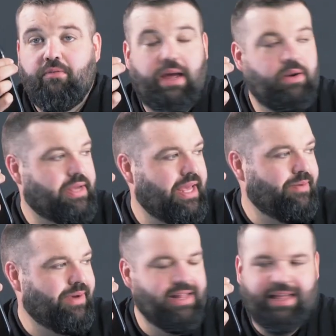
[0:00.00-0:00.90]
Right. Okay.
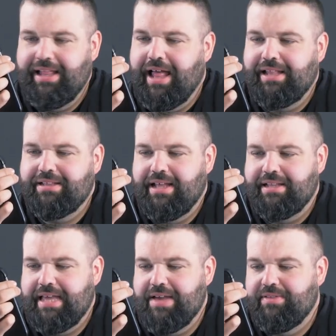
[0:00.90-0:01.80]
Well, I'll
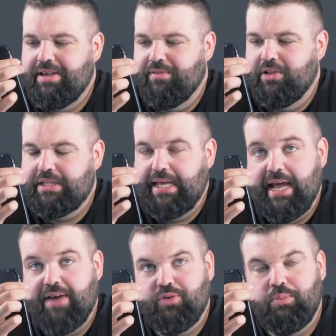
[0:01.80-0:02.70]
I'll, definitely have a look at that after.